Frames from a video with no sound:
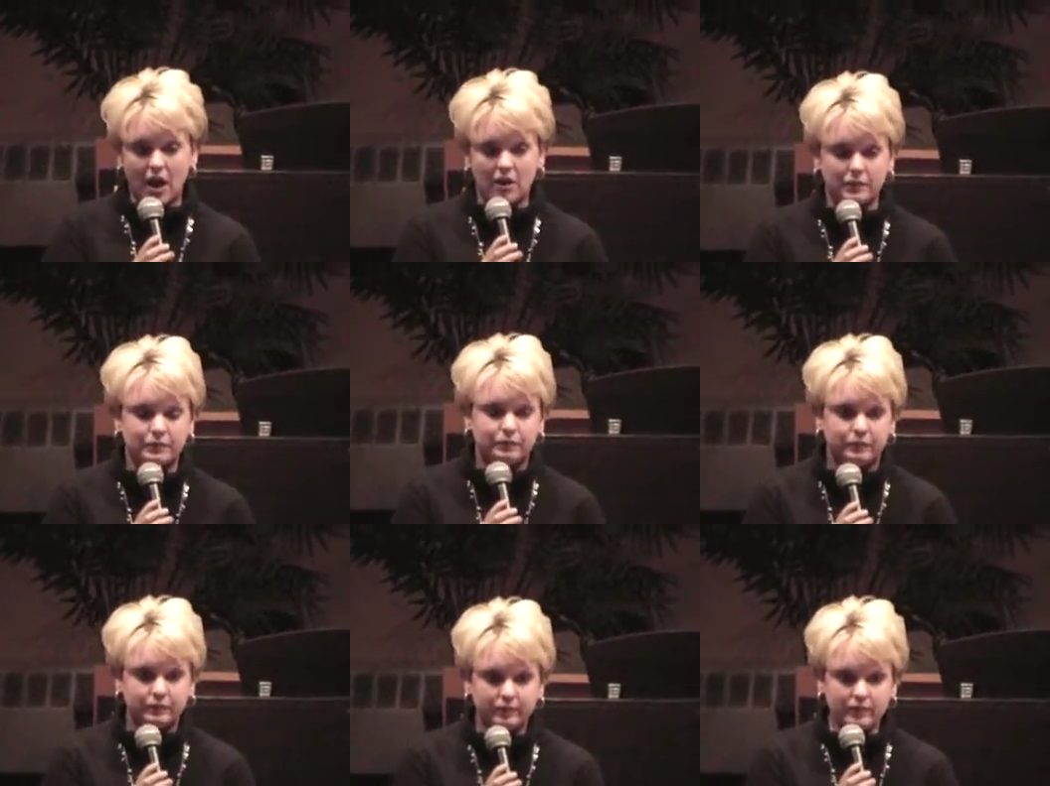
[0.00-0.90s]
them.
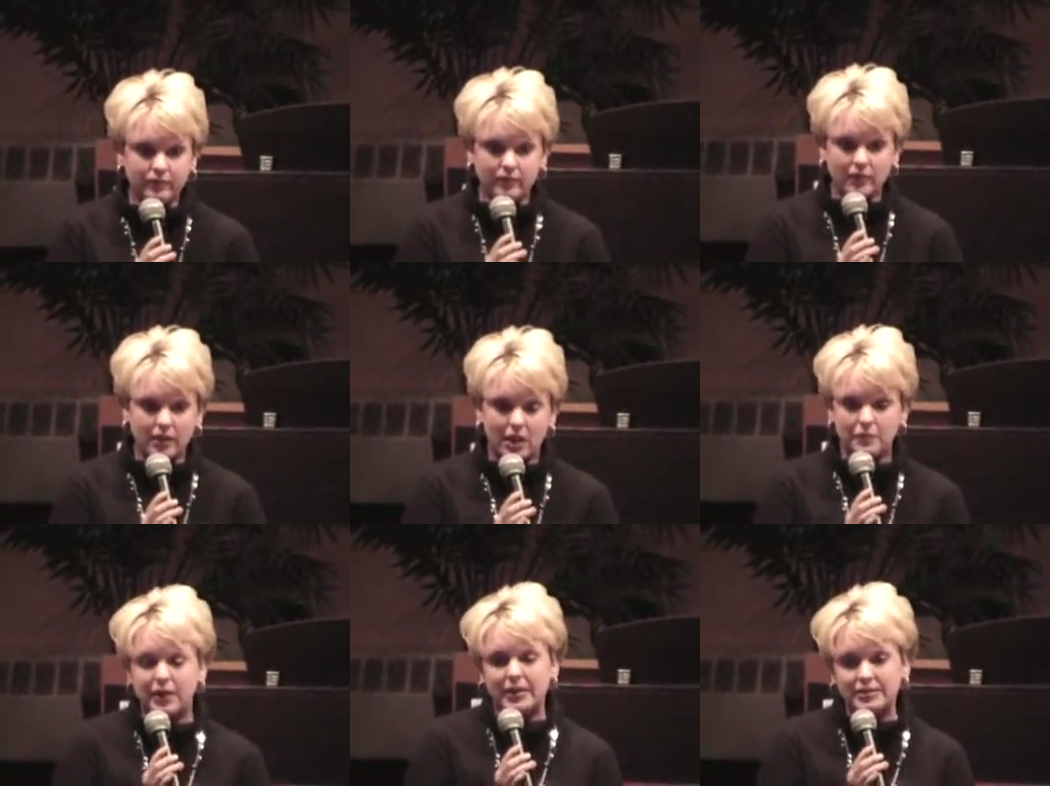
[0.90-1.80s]

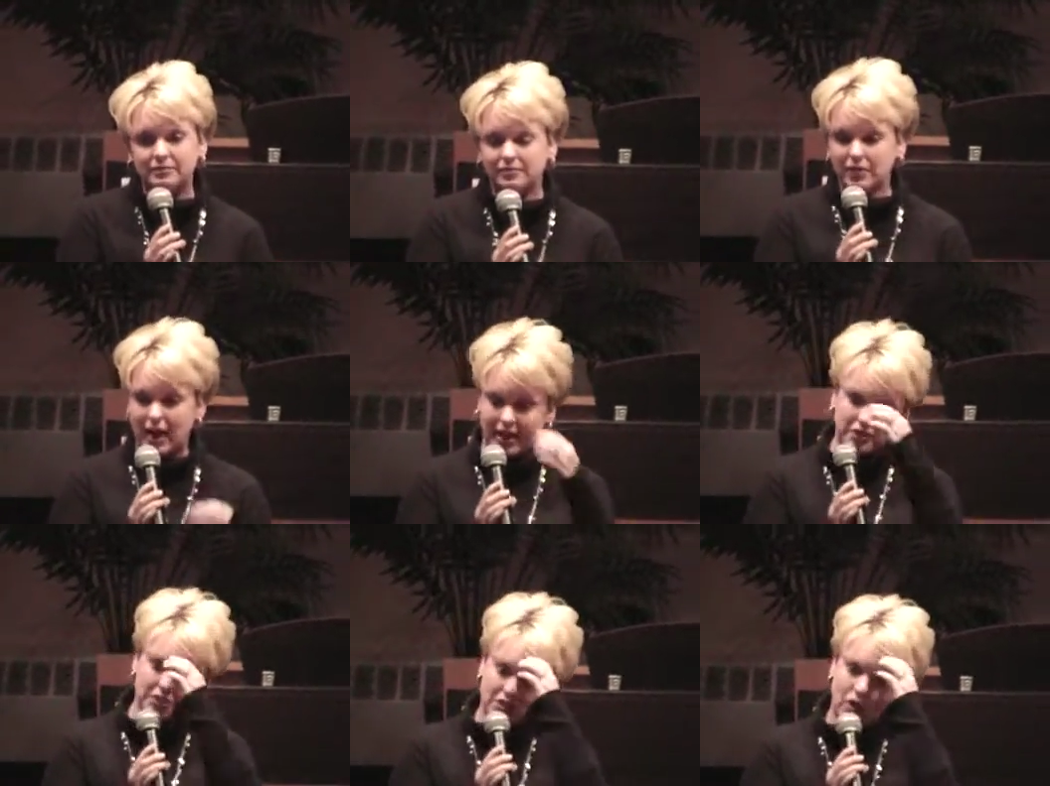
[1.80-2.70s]
But I
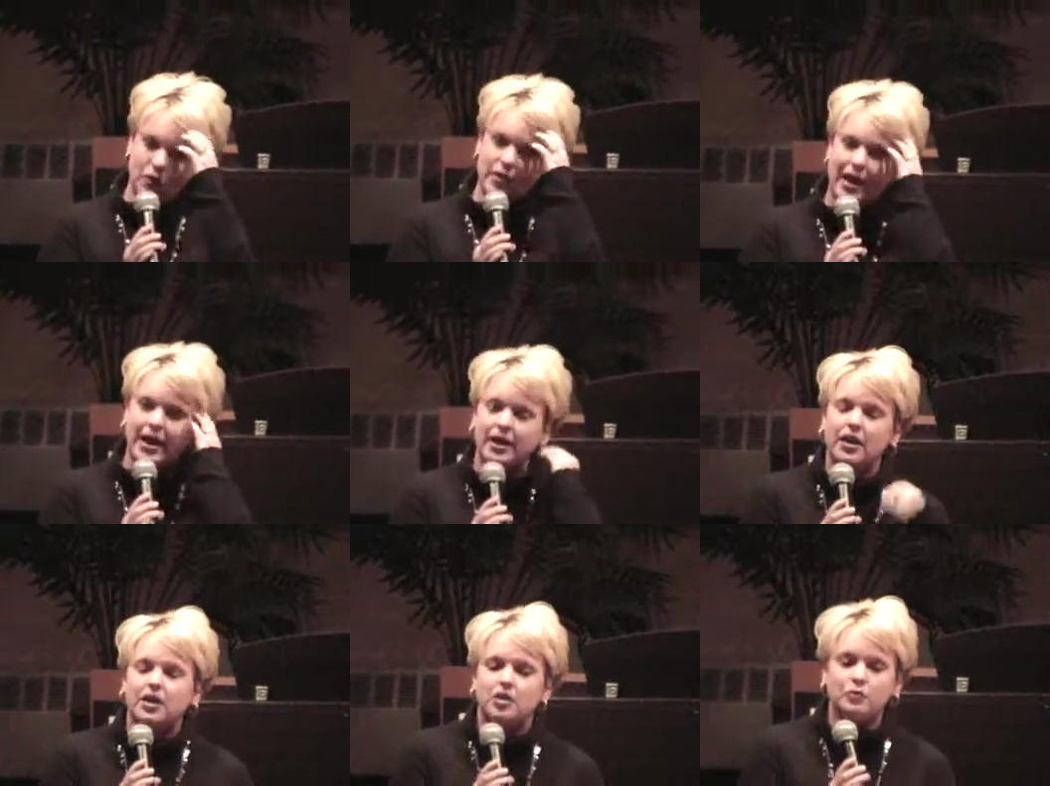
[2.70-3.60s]
just know
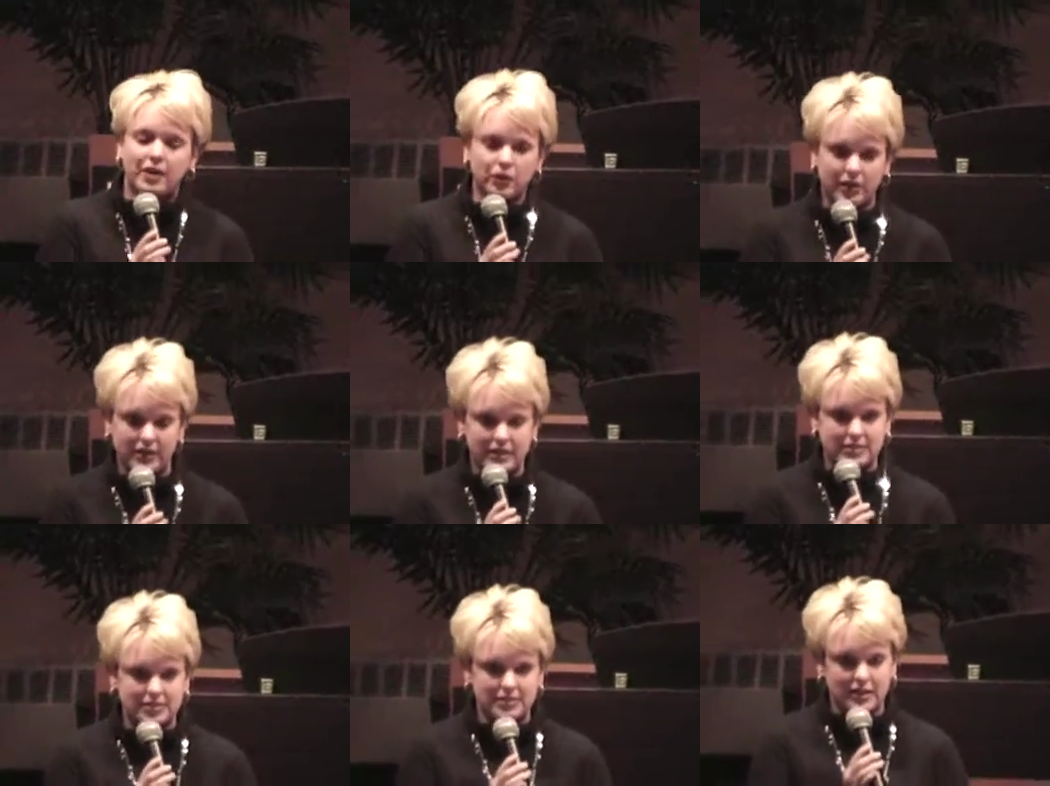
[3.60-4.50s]
that no matter what it
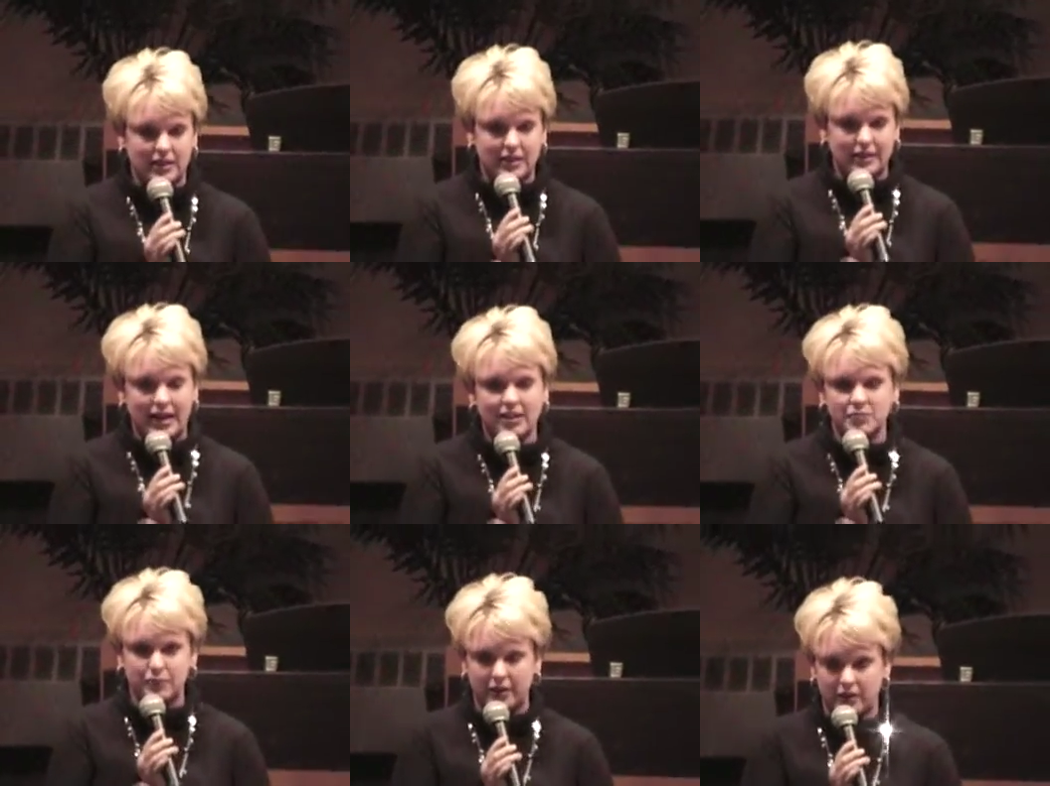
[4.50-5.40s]
is,
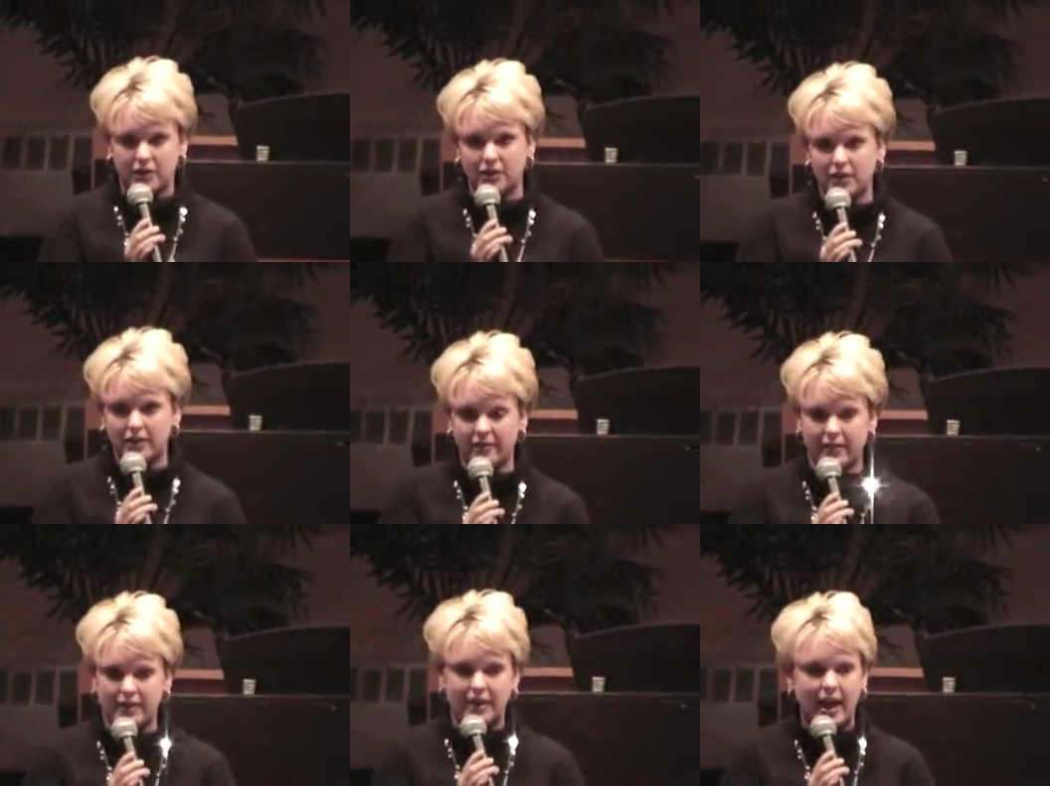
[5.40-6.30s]
God is bigger
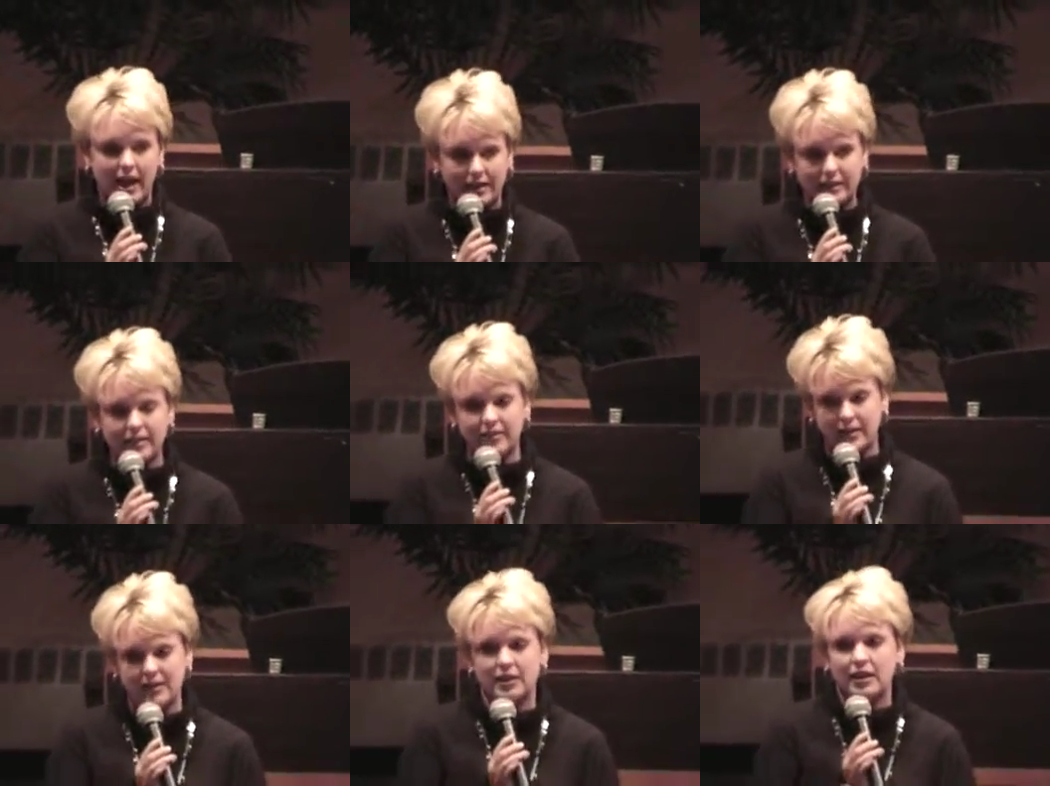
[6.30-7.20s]
than
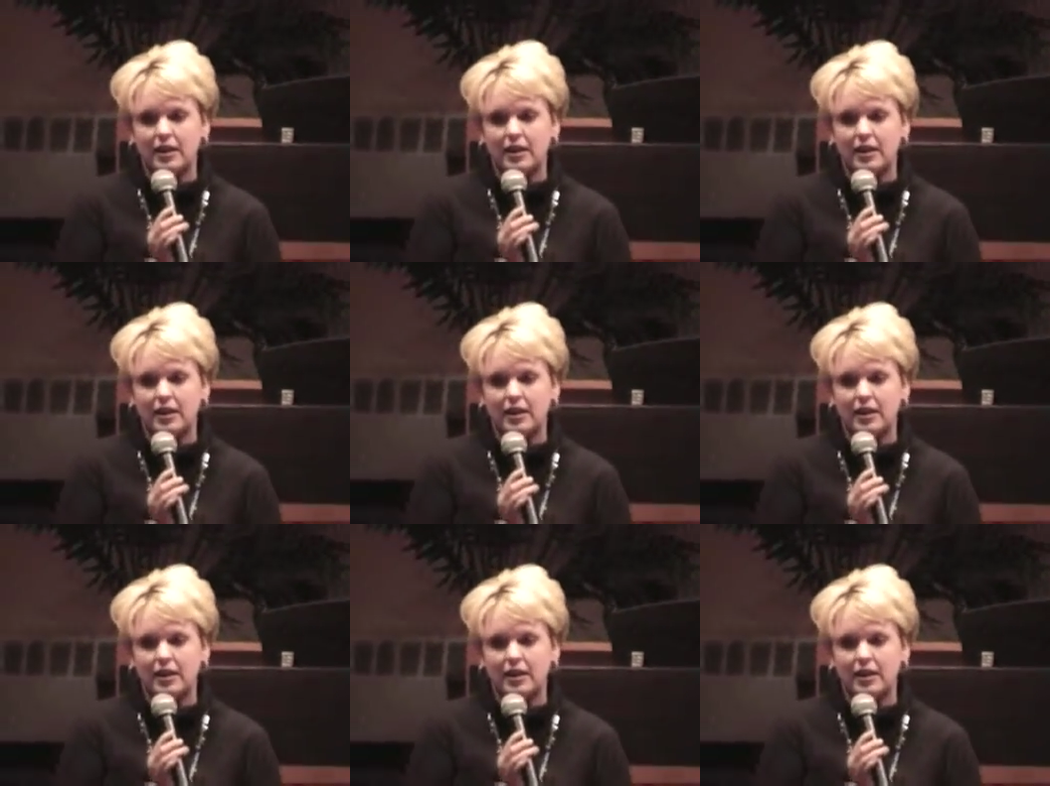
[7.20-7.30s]
anything